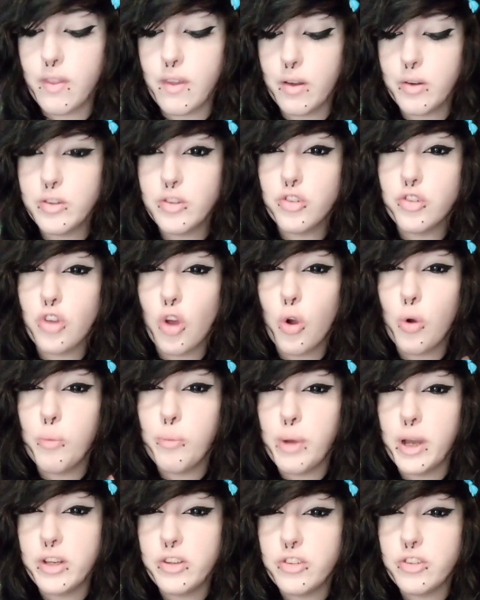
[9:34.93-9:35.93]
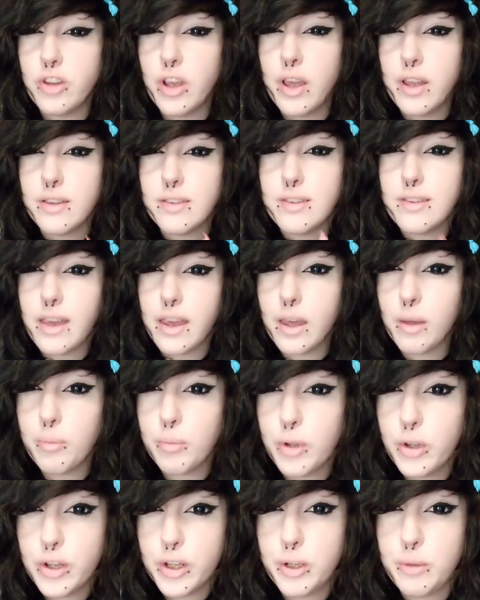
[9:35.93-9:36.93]
there's so much
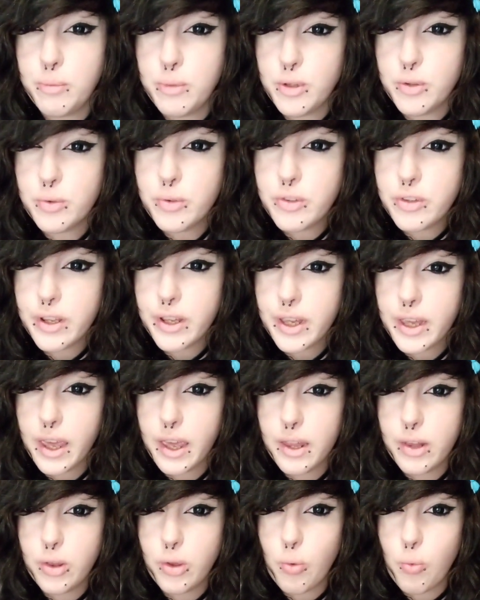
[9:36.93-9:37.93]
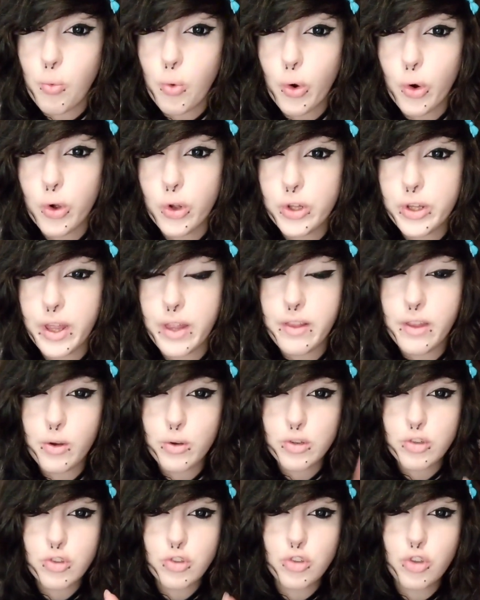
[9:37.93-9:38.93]
damn good music in the world and
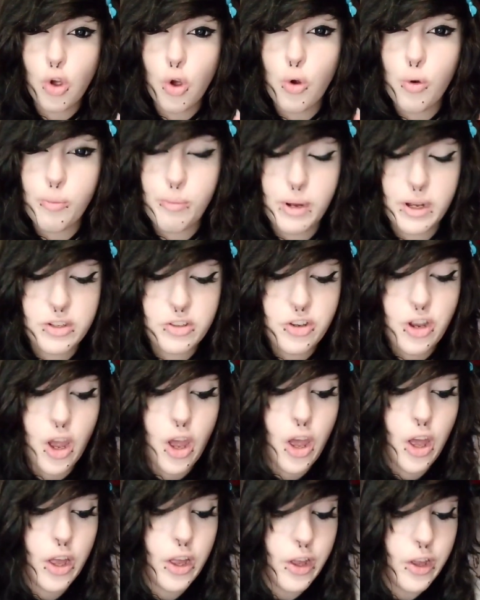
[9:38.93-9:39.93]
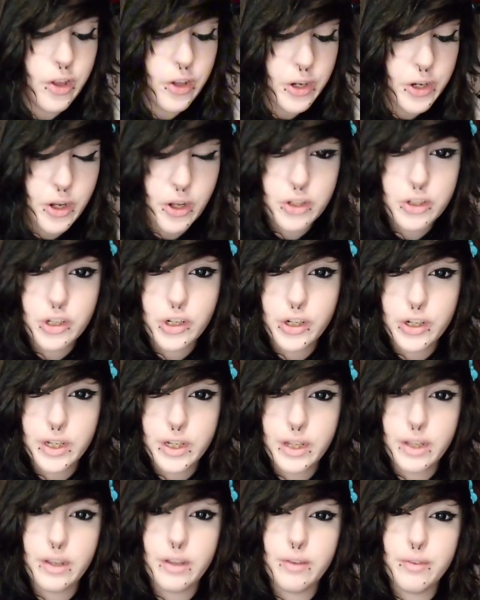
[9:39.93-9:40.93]
there's so much good
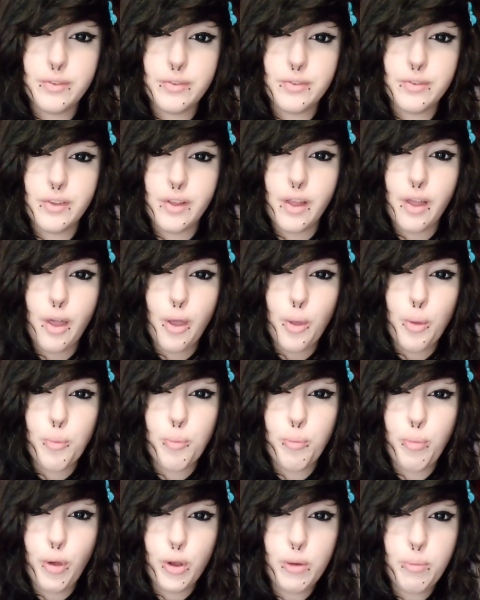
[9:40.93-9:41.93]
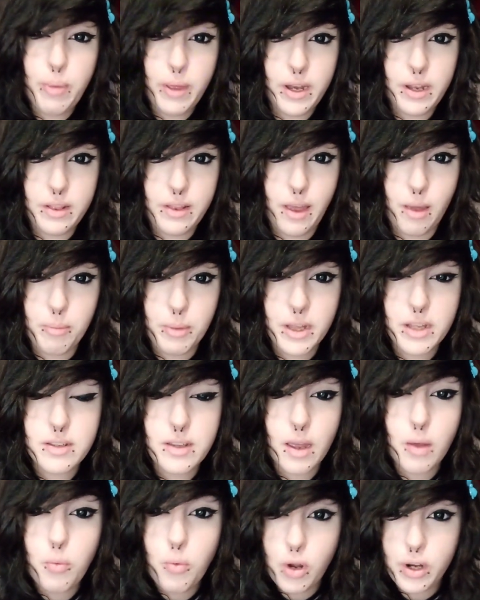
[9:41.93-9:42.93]
alternative. Put a pin in that because
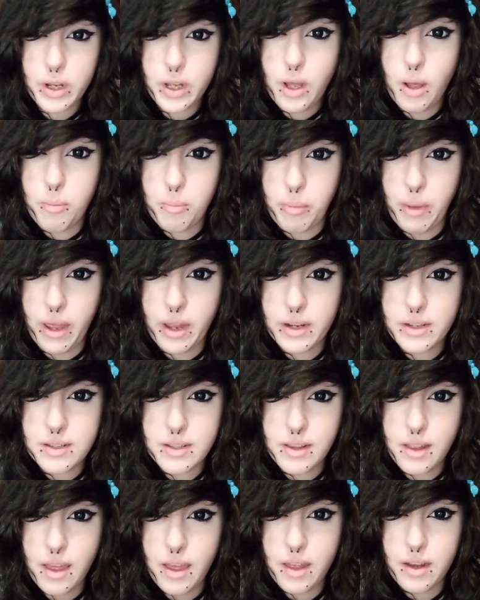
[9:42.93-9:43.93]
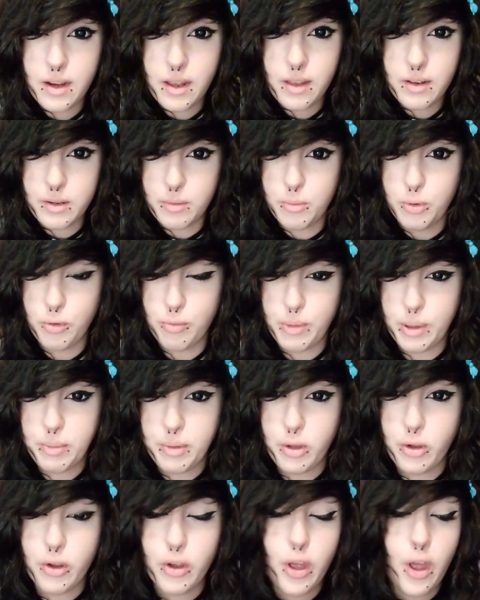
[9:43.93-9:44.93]
I want to come back to that. I had to move my
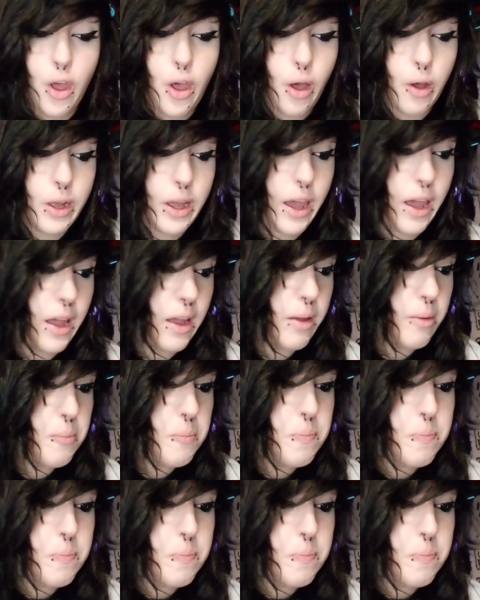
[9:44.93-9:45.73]
mirror. Okay.